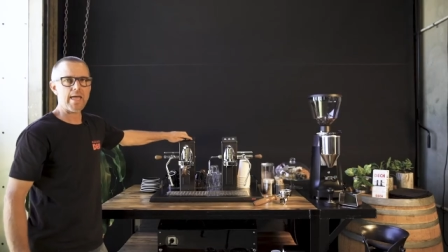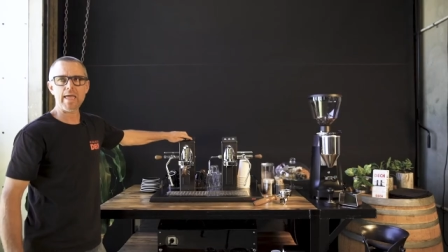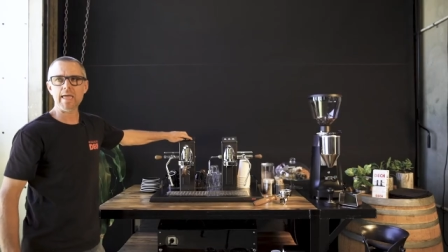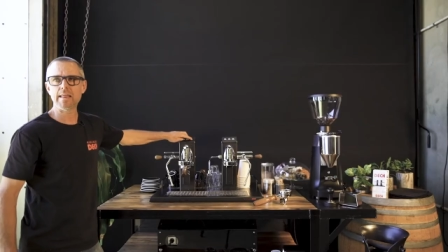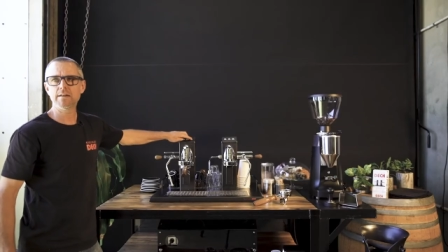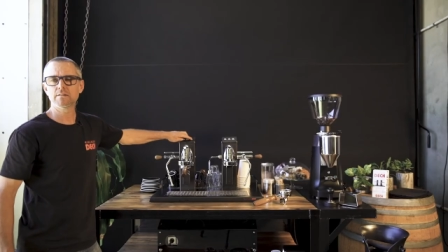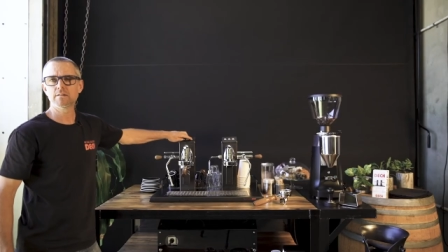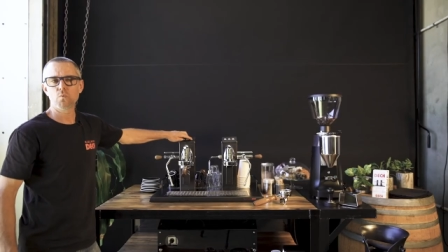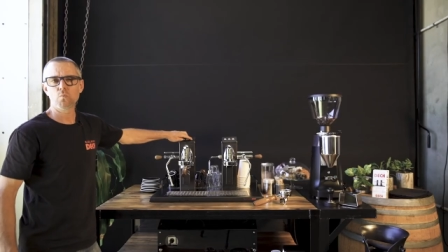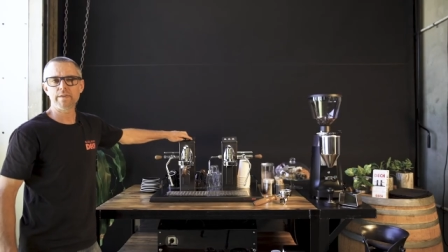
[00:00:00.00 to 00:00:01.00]
and
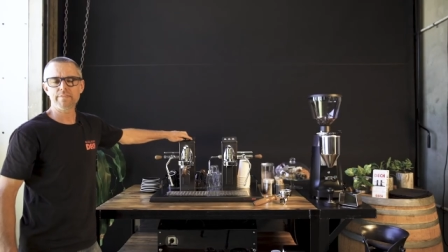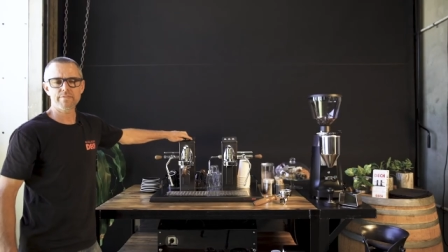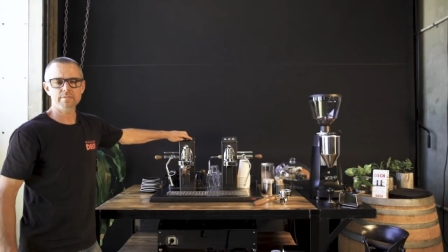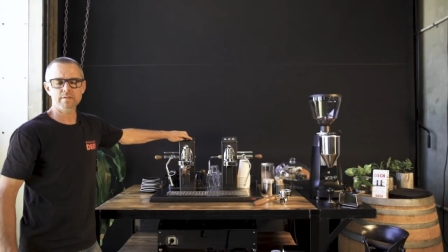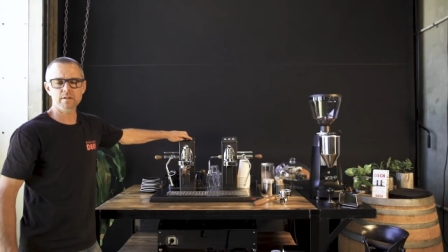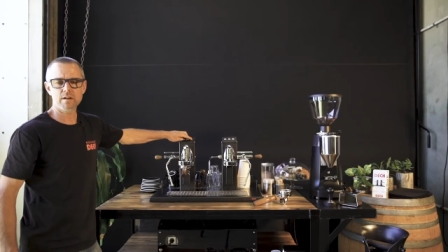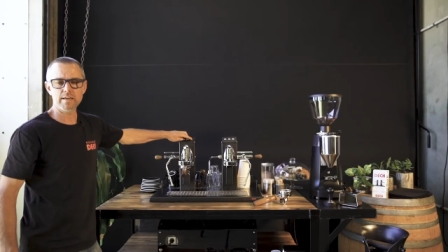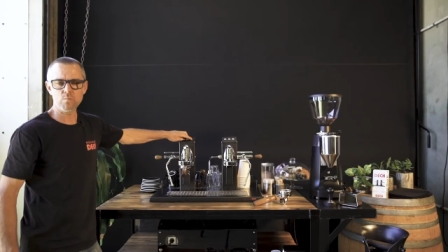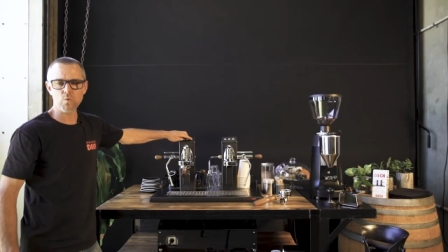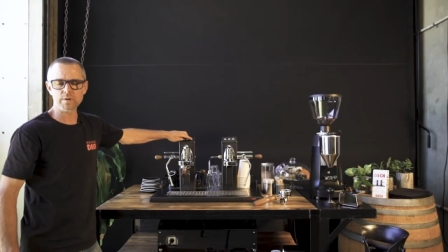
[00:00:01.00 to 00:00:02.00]
with
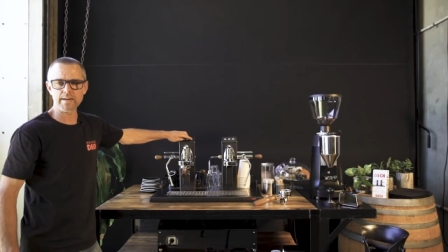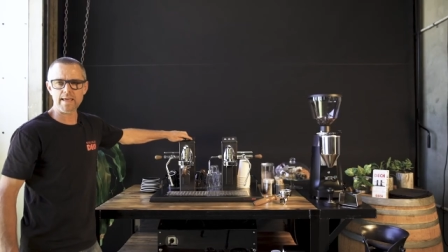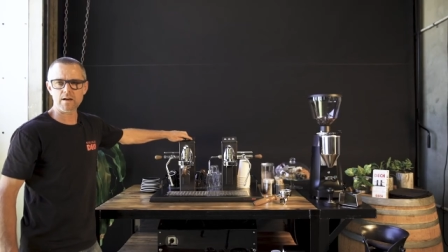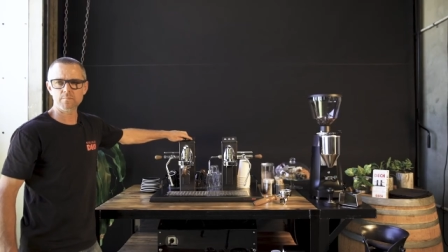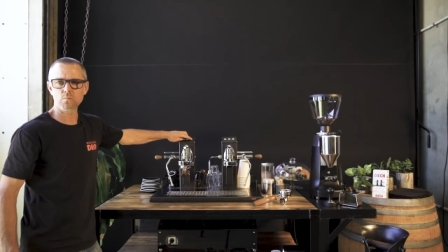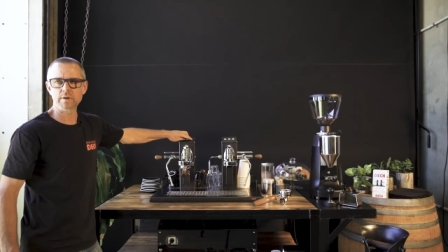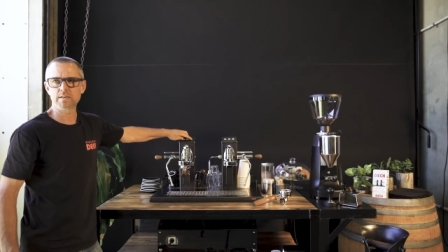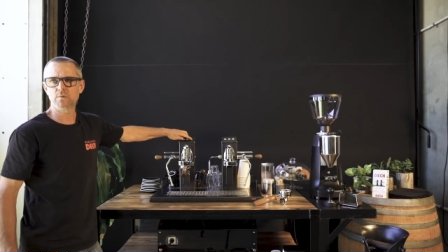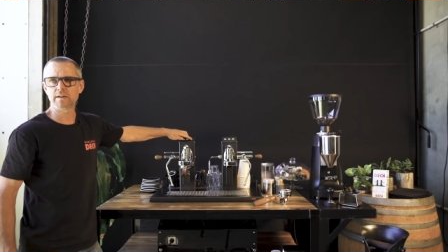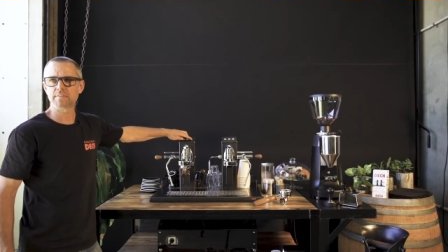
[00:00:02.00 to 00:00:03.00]
Clean water now, we
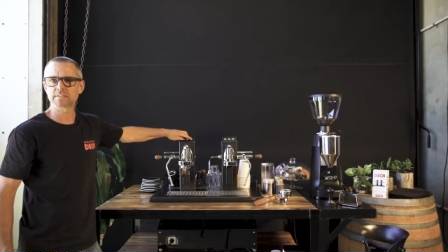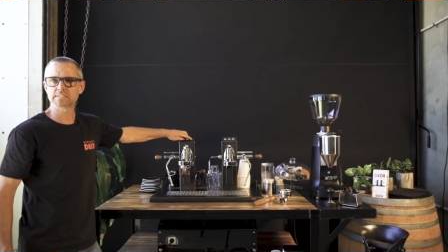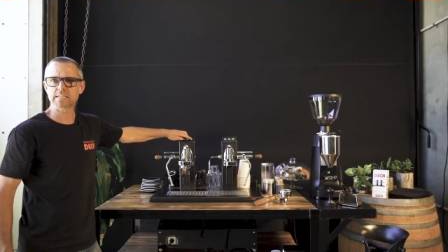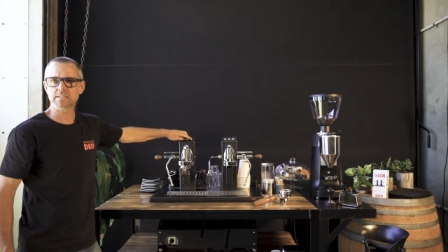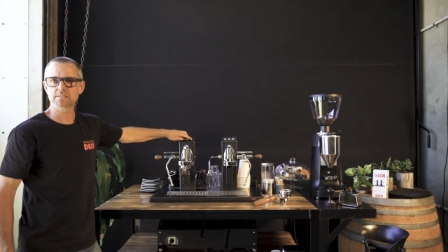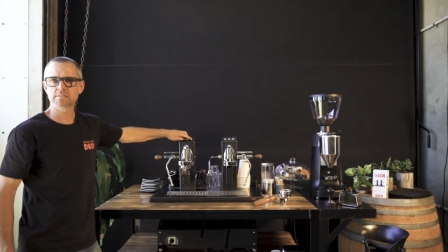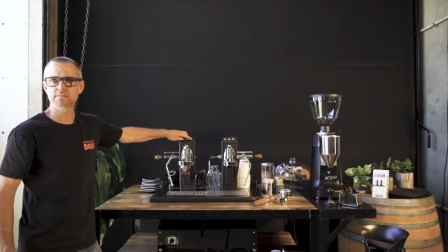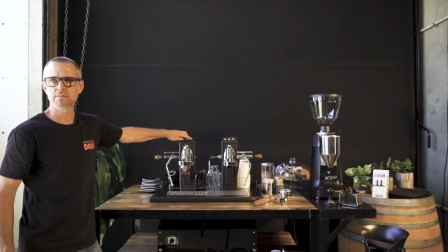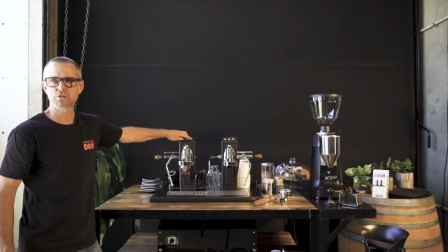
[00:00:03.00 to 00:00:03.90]
do another six